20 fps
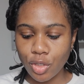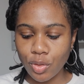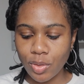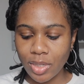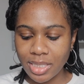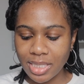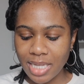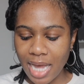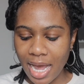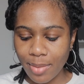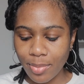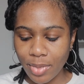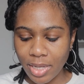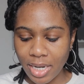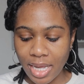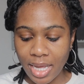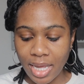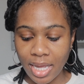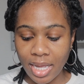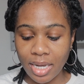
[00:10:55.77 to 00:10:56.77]
You can type it
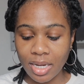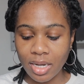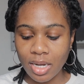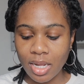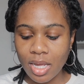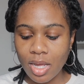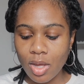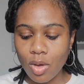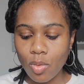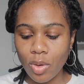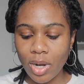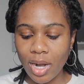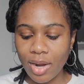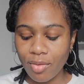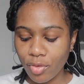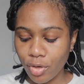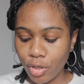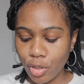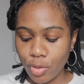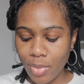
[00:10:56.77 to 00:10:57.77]
in,
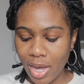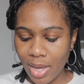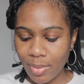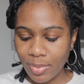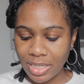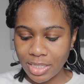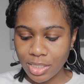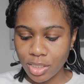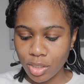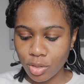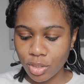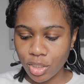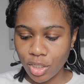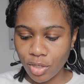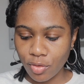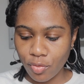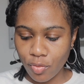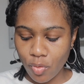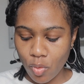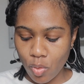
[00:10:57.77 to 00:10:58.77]
whatever you might be
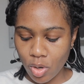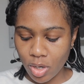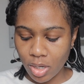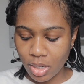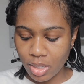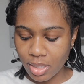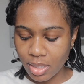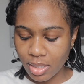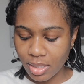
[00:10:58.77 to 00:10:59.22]
searching for.